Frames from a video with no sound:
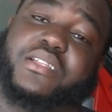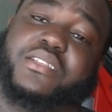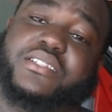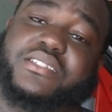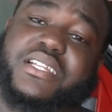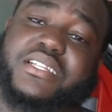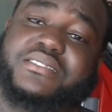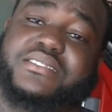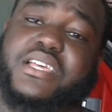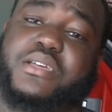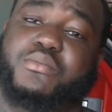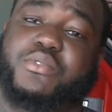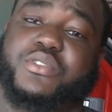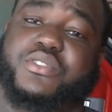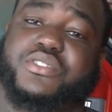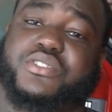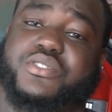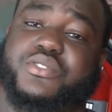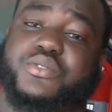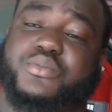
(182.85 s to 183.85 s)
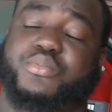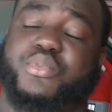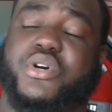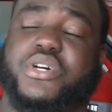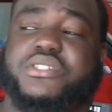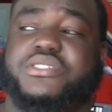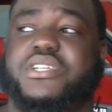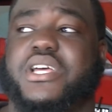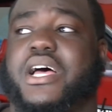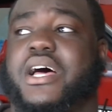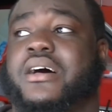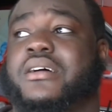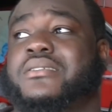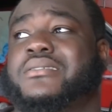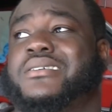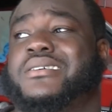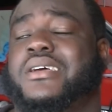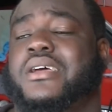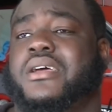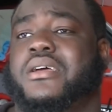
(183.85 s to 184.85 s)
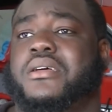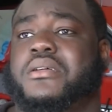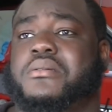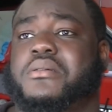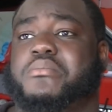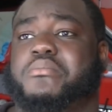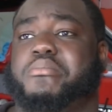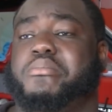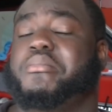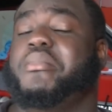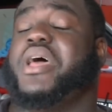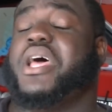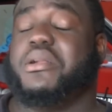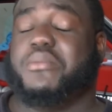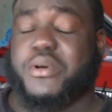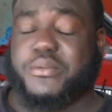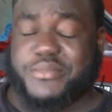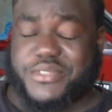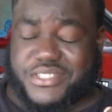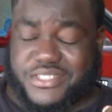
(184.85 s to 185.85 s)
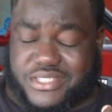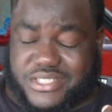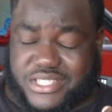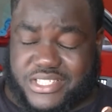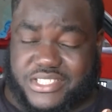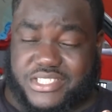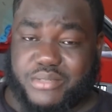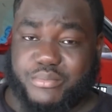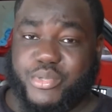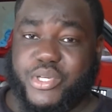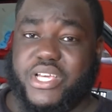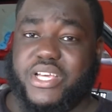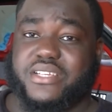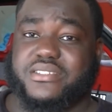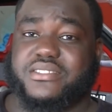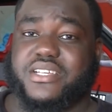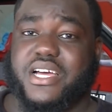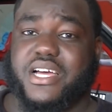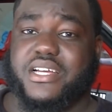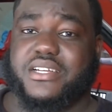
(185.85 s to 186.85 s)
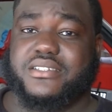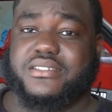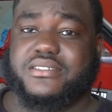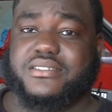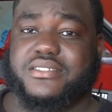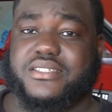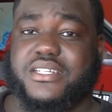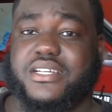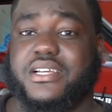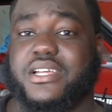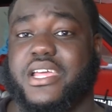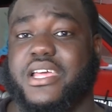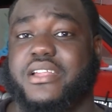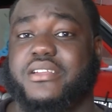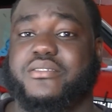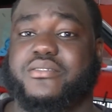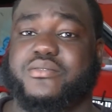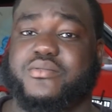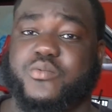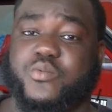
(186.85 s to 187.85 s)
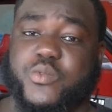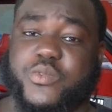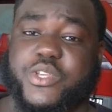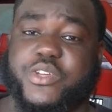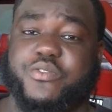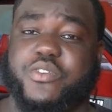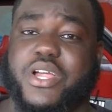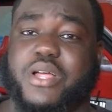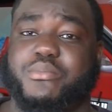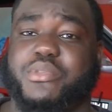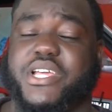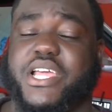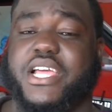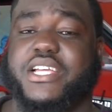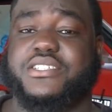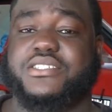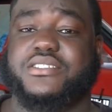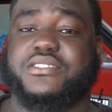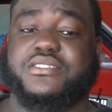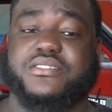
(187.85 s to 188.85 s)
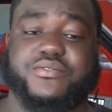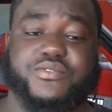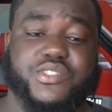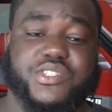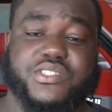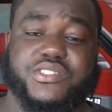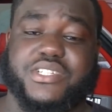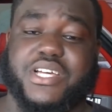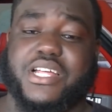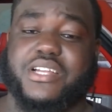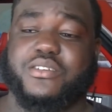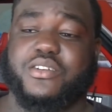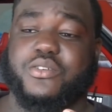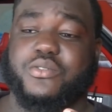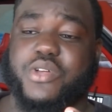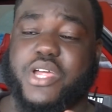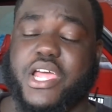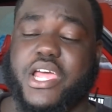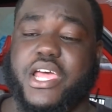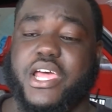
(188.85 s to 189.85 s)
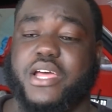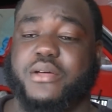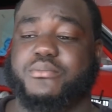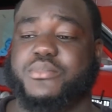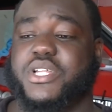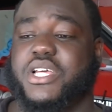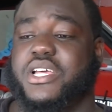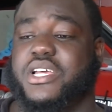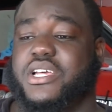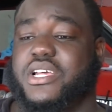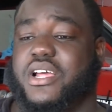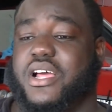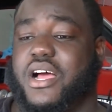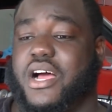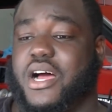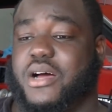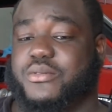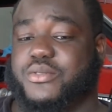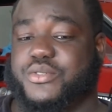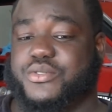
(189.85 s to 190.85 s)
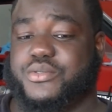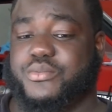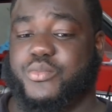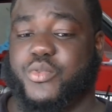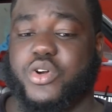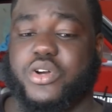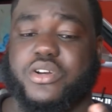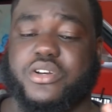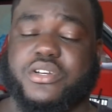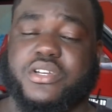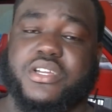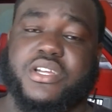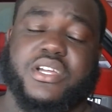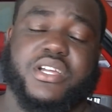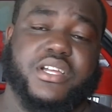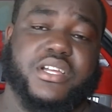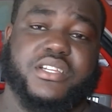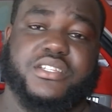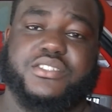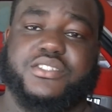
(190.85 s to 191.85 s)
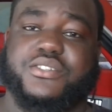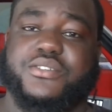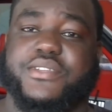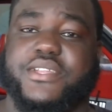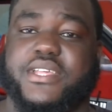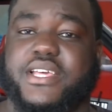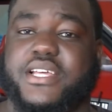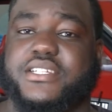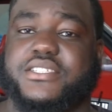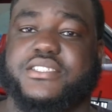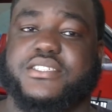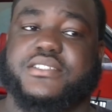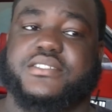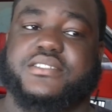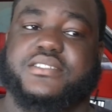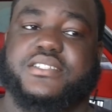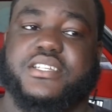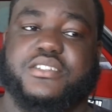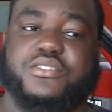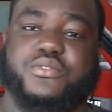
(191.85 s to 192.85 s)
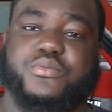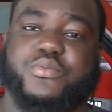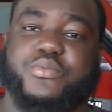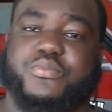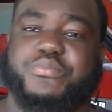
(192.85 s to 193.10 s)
that's able to push out minimum 60 psi. Again, with different applications, if you decide to go cam, do some work to the engine, then you